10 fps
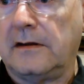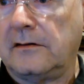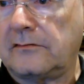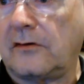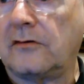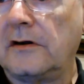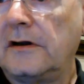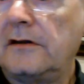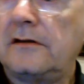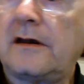So,
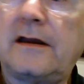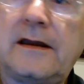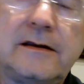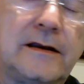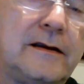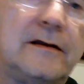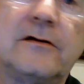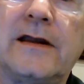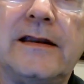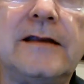and
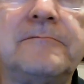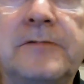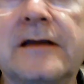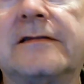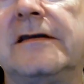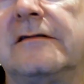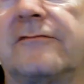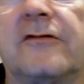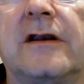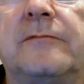I didn't pick these
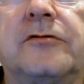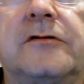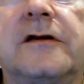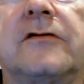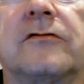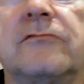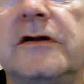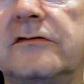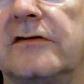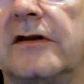for any particular
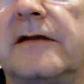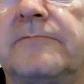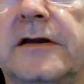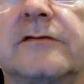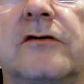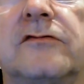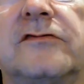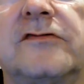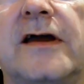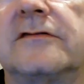reason. I picked those
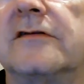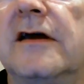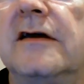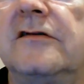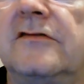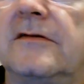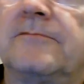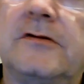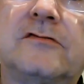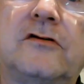sets
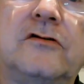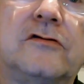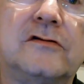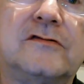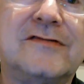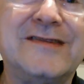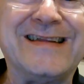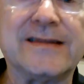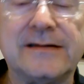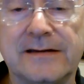simply so you could see
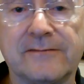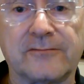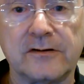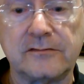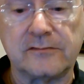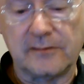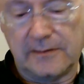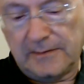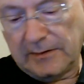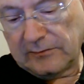the difference.
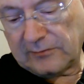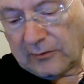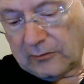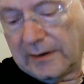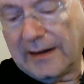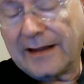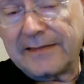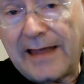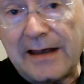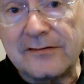So
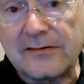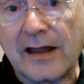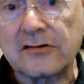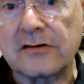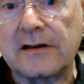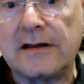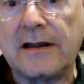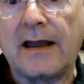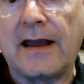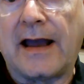that is actually
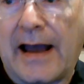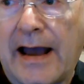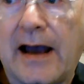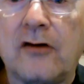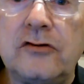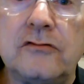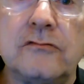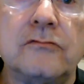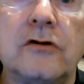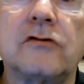how
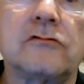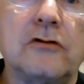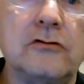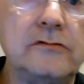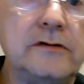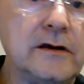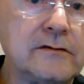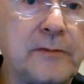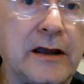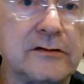you load the
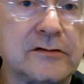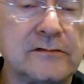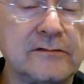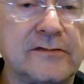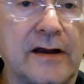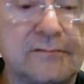expansion sets.